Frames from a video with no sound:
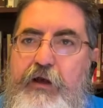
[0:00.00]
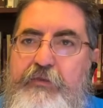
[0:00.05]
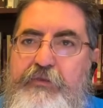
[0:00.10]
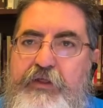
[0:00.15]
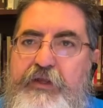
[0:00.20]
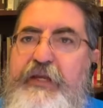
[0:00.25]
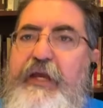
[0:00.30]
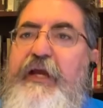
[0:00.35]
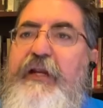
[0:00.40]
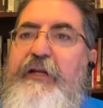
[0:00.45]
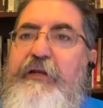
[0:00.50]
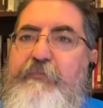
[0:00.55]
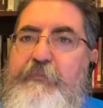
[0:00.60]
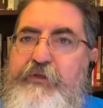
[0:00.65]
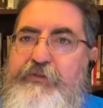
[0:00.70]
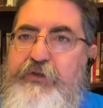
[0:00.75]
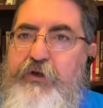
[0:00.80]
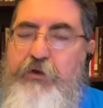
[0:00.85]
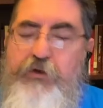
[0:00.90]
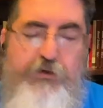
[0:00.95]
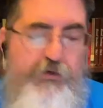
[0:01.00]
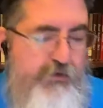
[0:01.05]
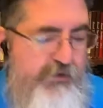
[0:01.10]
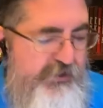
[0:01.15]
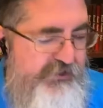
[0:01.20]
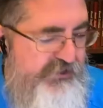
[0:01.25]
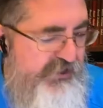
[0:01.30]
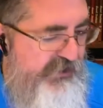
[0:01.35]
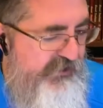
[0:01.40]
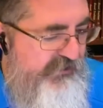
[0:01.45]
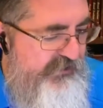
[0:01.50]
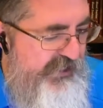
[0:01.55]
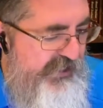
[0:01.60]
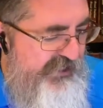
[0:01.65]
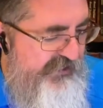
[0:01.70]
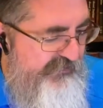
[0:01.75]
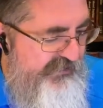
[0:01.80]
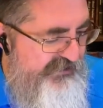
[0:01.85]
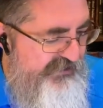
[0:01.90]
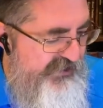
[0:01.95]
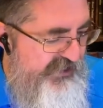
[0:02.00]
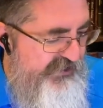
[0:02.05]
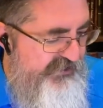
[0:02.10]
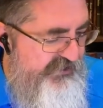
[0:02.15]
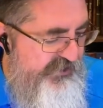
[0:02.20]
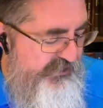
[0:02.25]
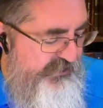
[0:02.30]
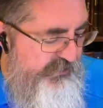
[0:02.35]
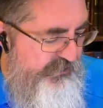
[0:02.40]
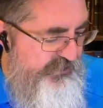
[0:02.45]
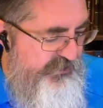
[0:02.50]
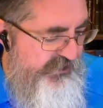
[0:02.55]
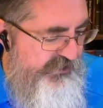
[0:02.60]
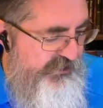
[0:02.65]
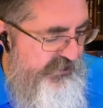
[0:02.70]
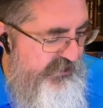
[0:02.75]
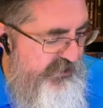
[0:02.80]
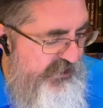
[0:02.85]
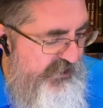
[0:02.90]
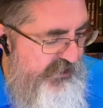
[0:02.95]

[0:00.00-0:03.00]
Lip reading: the kingdom as a whole, as a kingdom as an institution,